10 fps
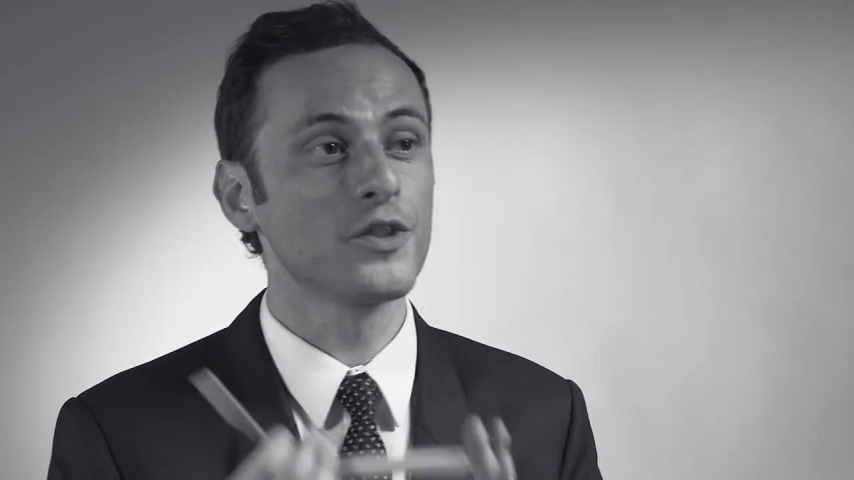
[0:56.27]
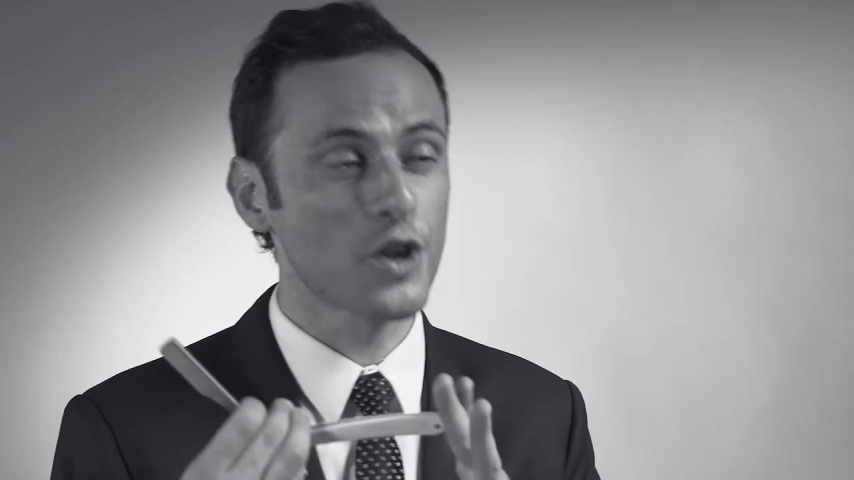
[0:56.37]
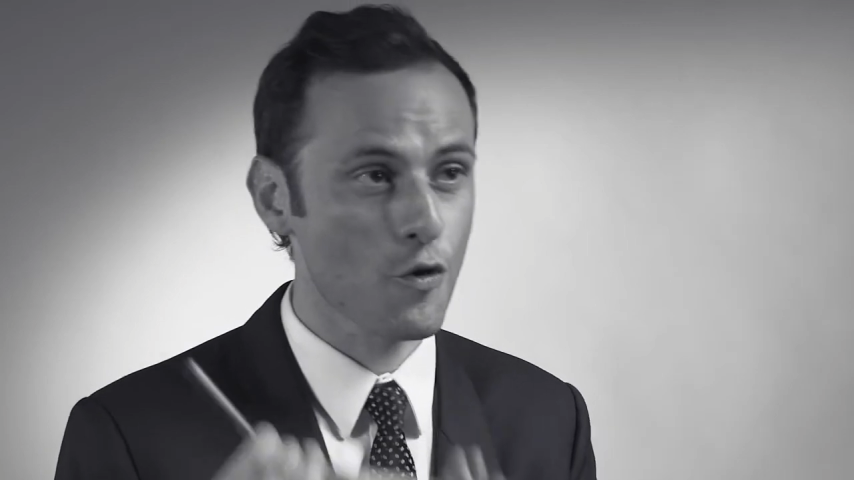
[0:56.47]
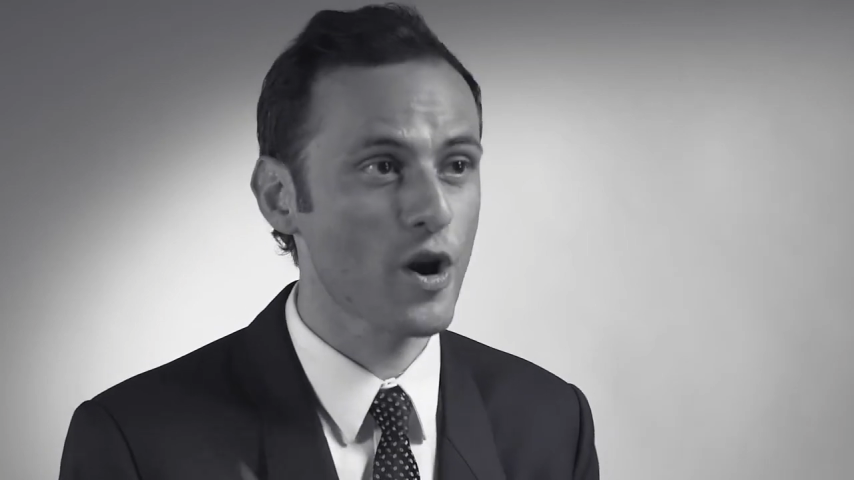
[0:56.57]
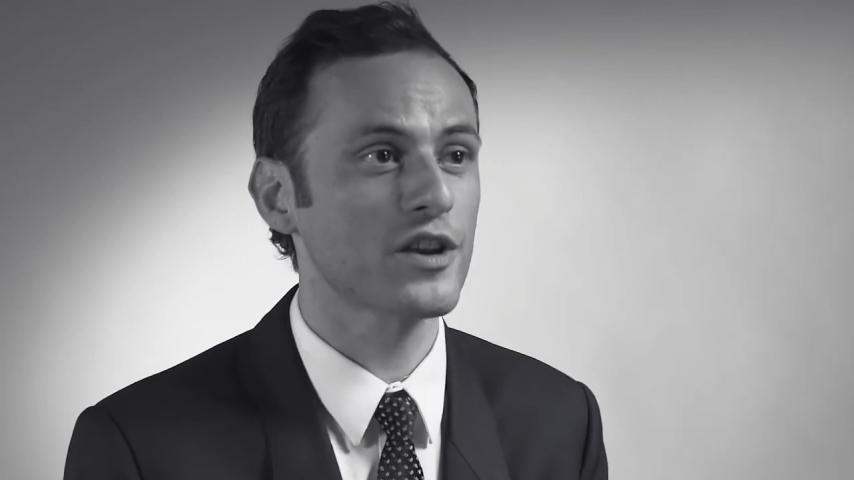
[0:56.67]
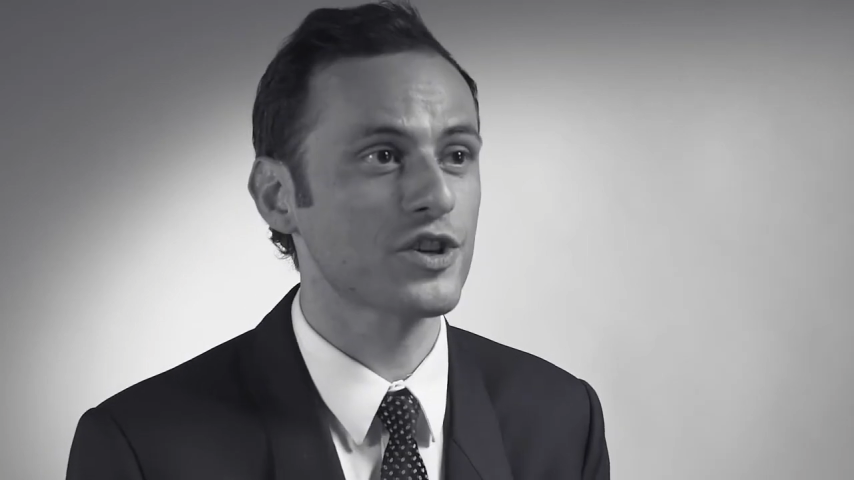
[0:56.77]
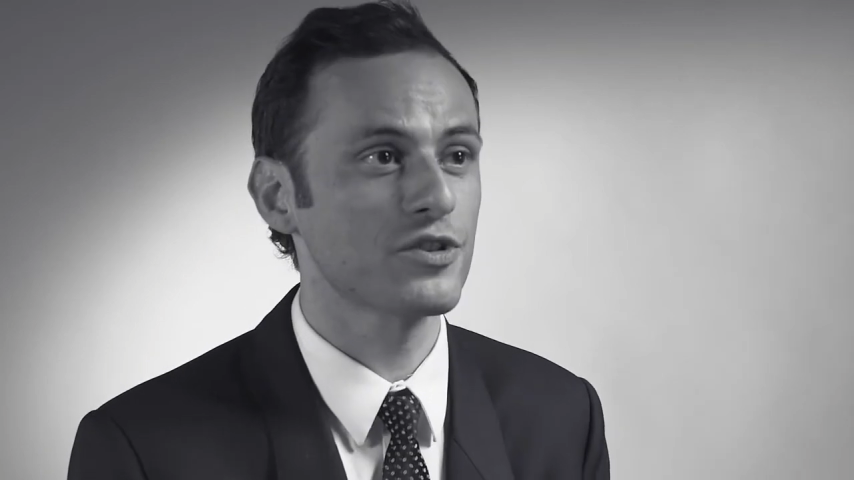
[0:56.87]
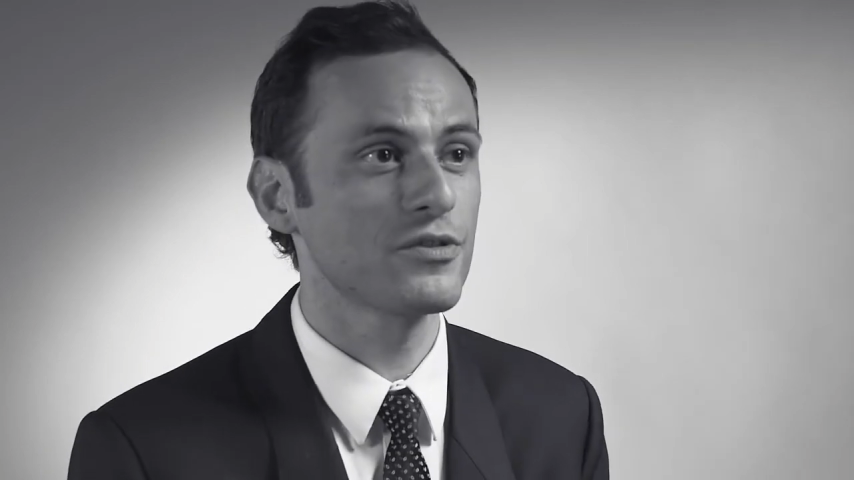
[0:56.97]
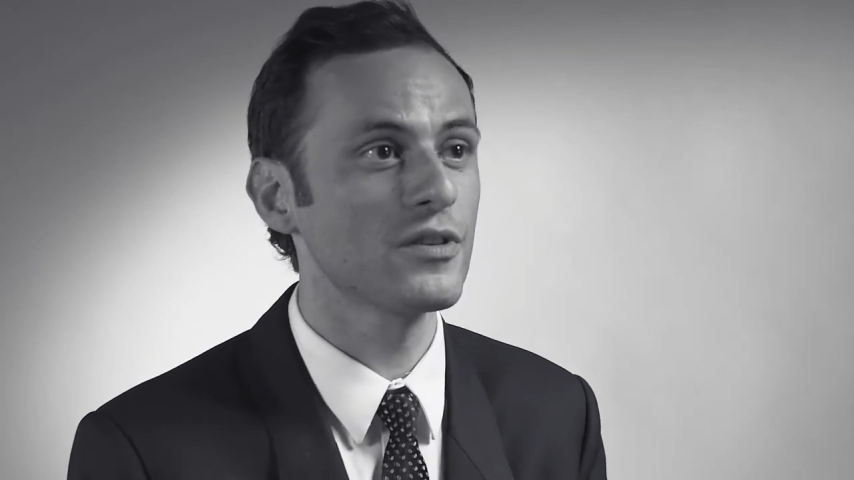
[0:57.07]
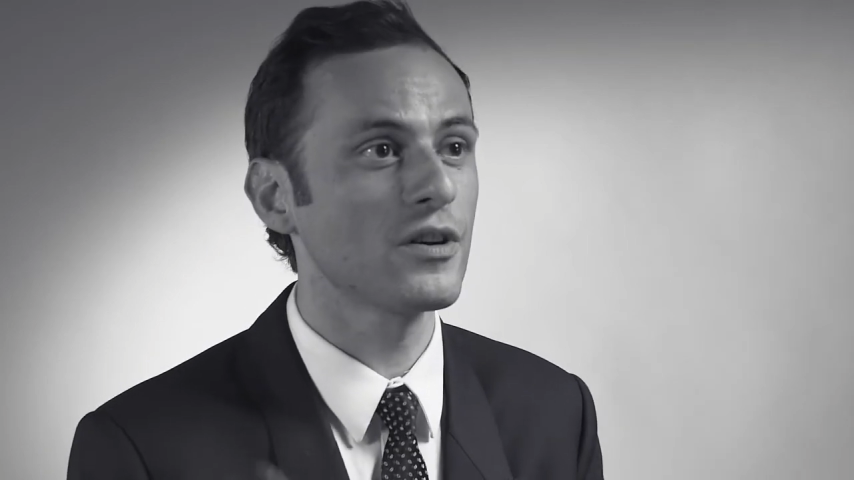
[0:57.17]

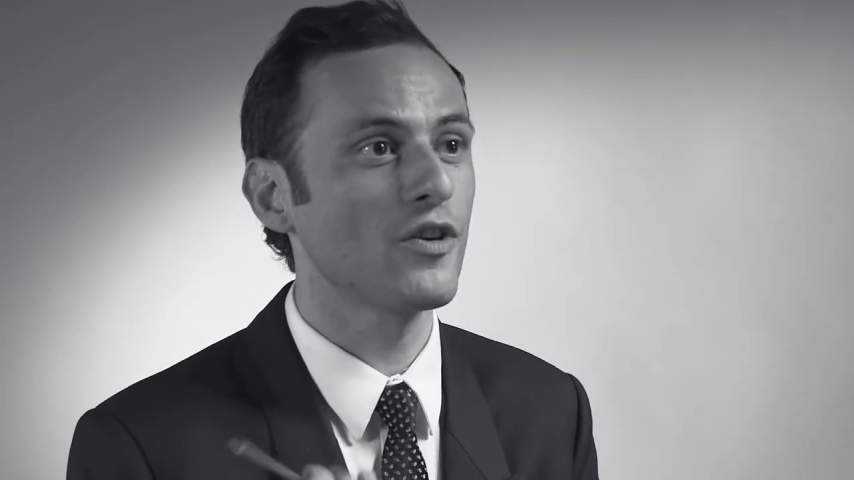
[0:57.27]
direction